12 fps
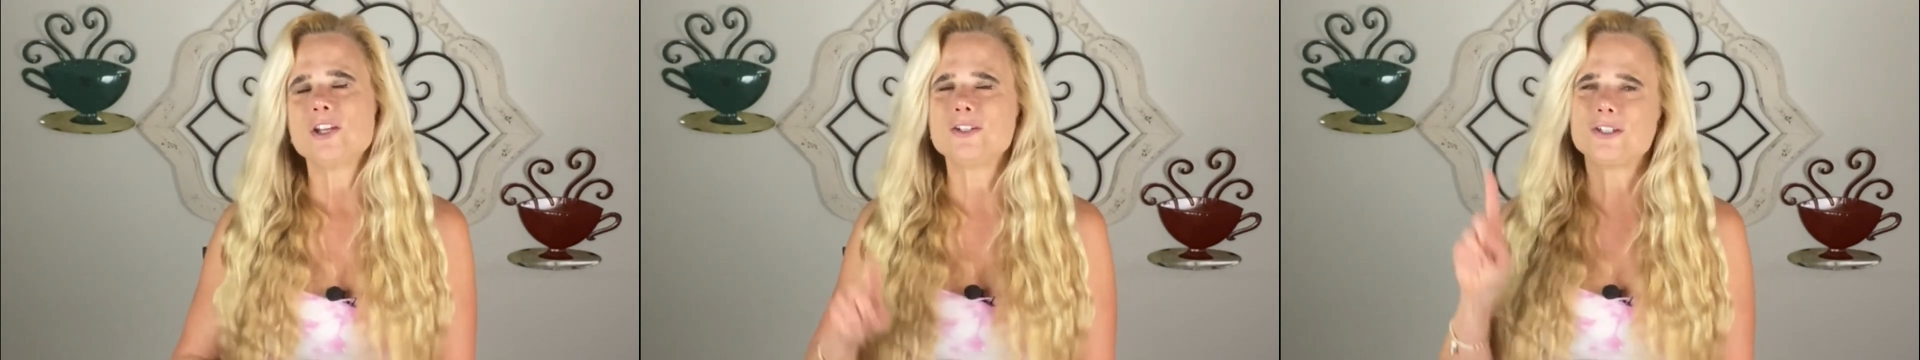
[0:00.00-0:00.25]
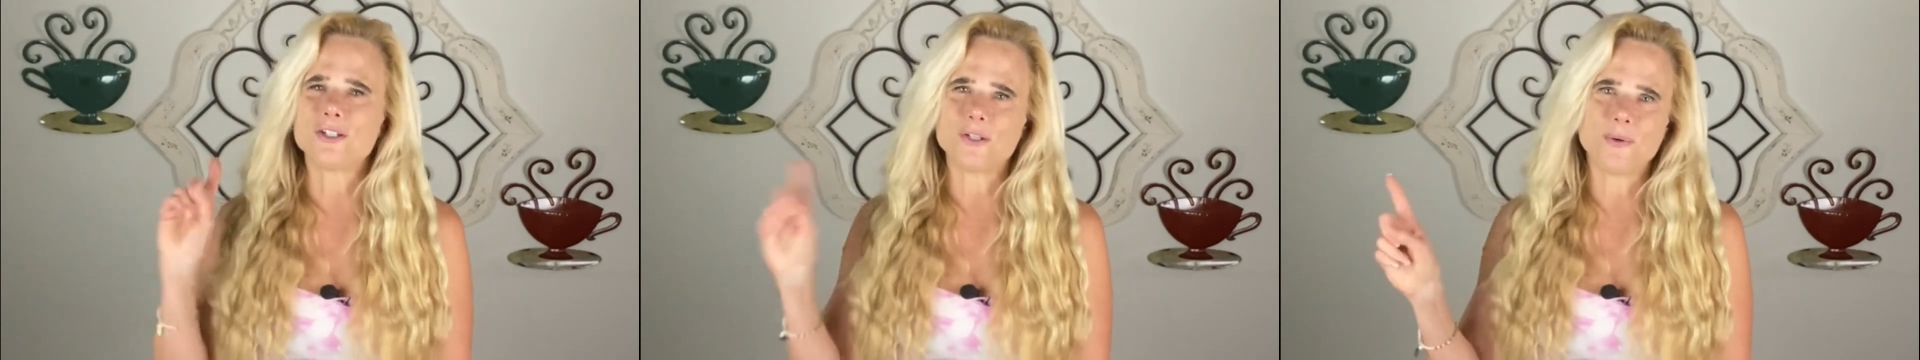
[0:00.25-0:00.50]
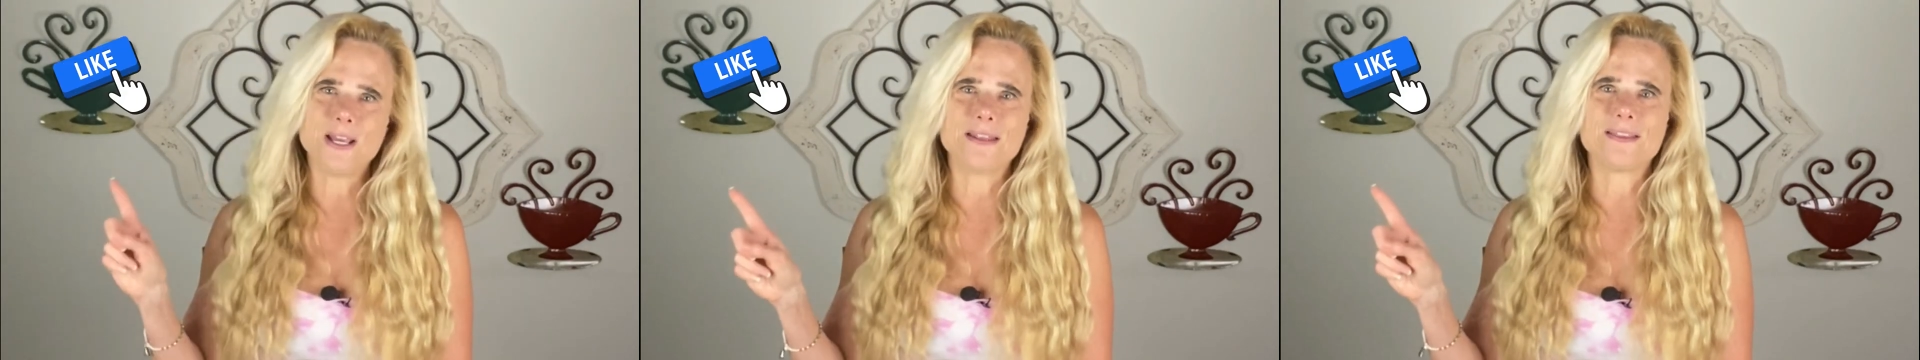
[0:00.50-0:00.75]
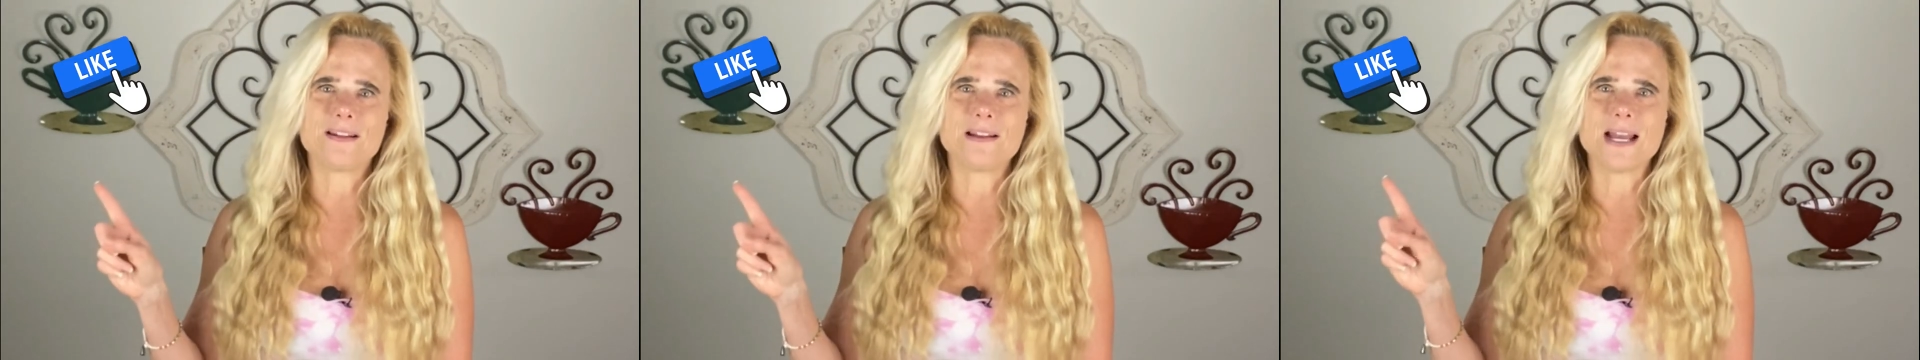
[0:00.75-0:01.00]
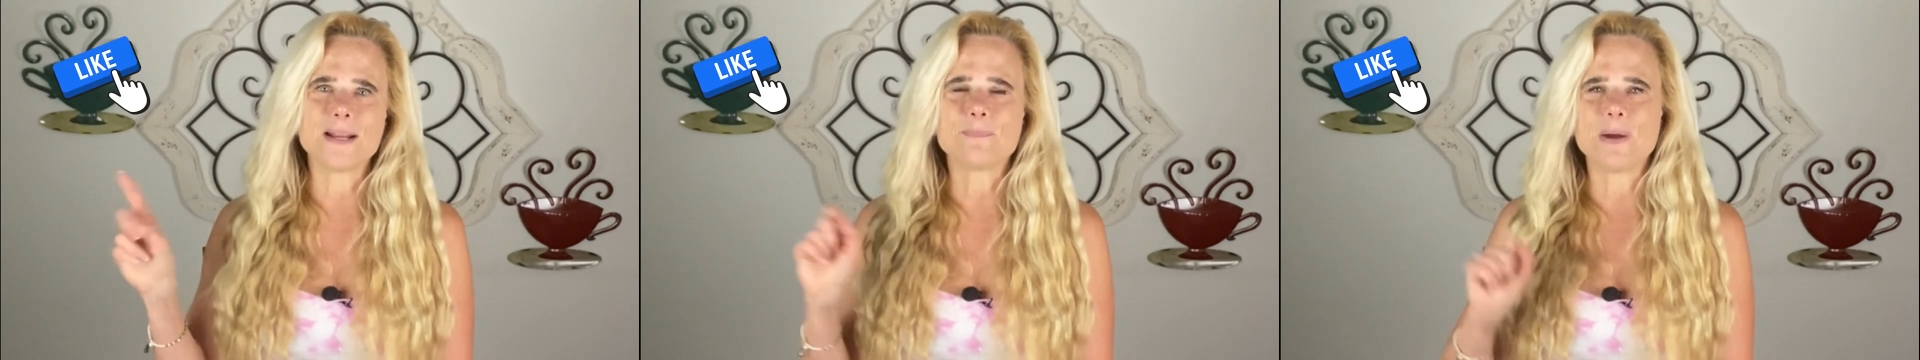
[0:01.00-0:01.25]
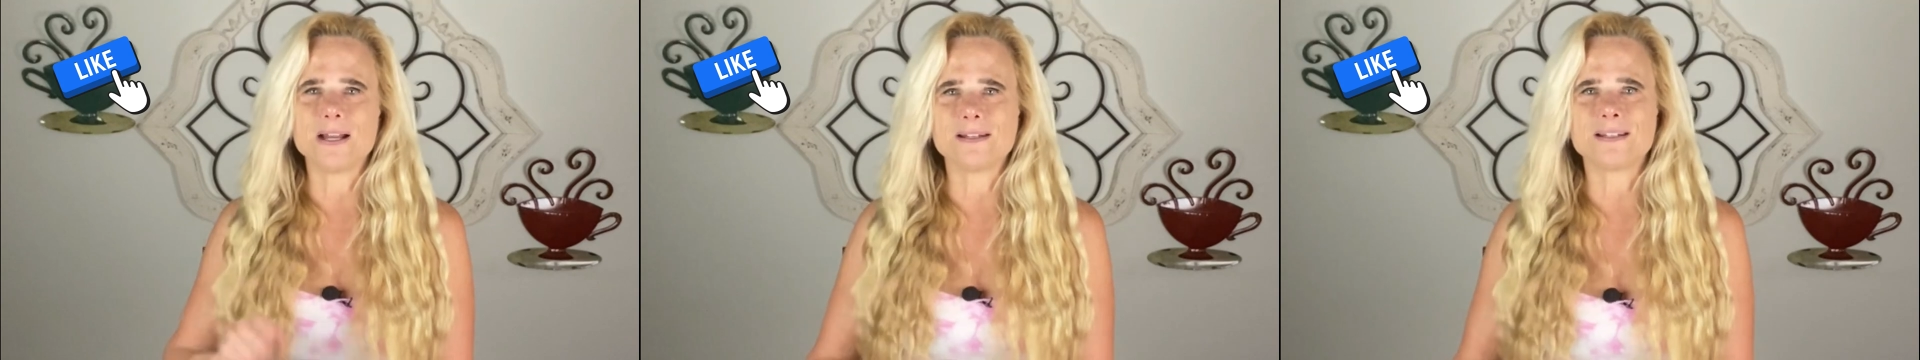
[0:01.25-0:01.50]
do hit the like
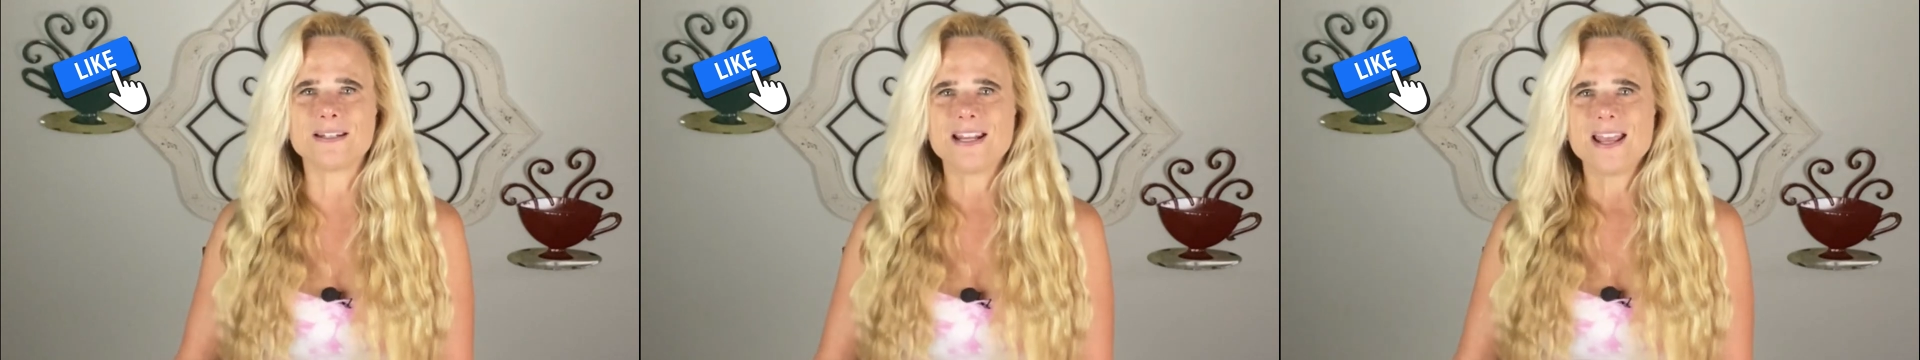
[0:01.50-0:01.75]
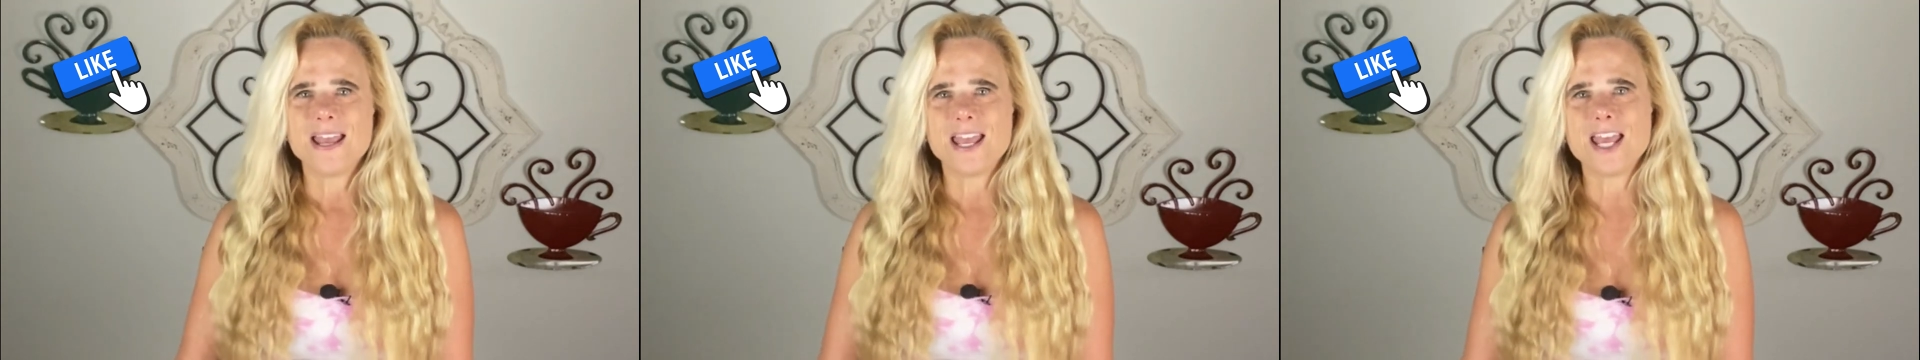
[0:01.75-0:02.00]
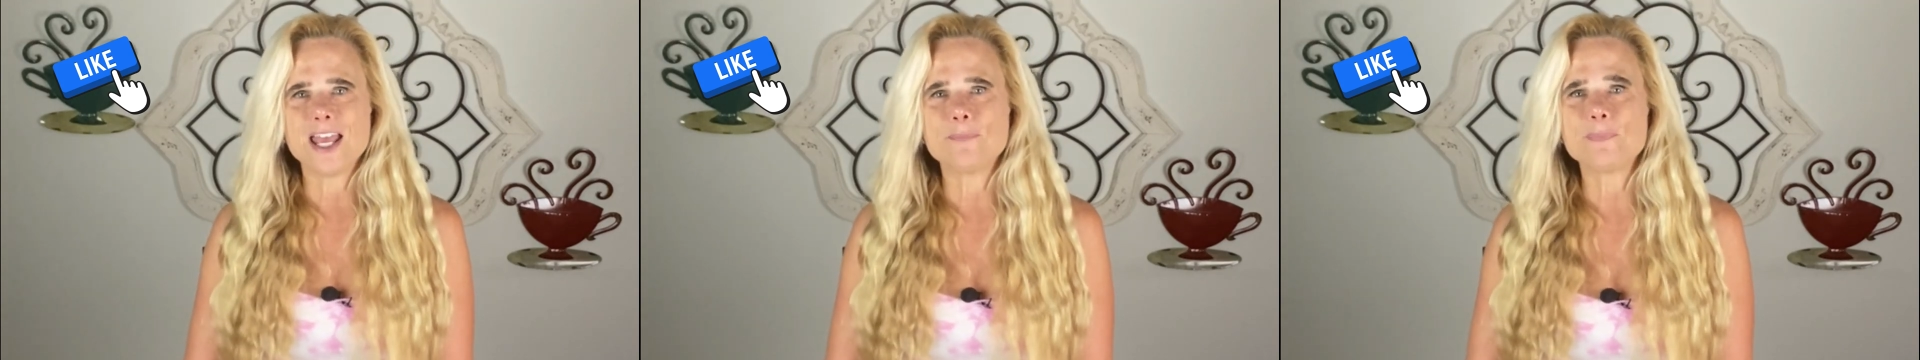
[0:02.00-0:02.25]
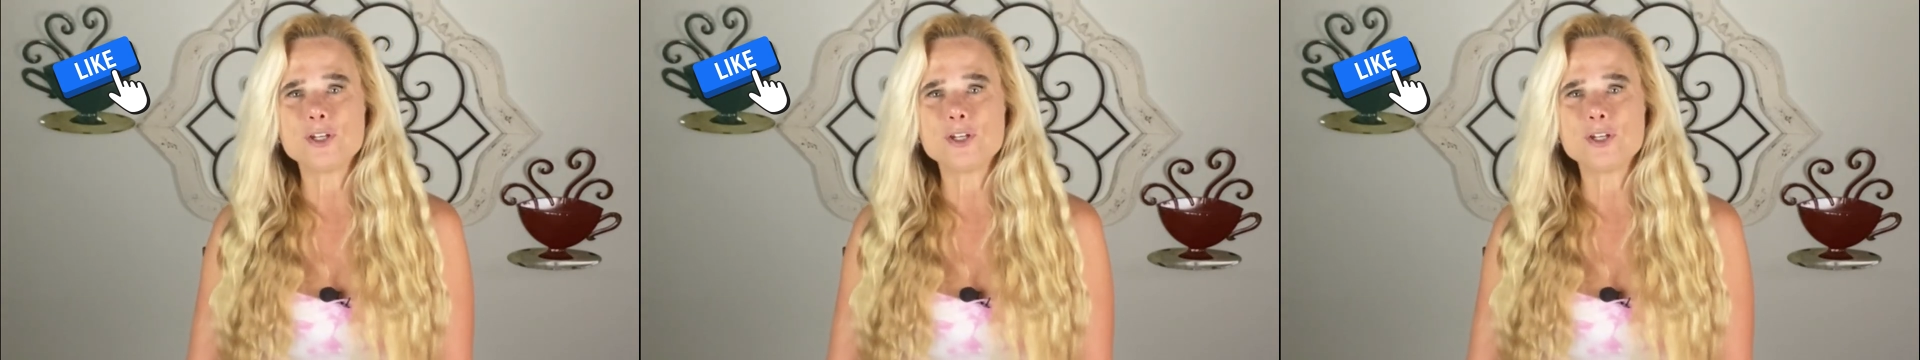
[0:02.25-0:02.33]
button and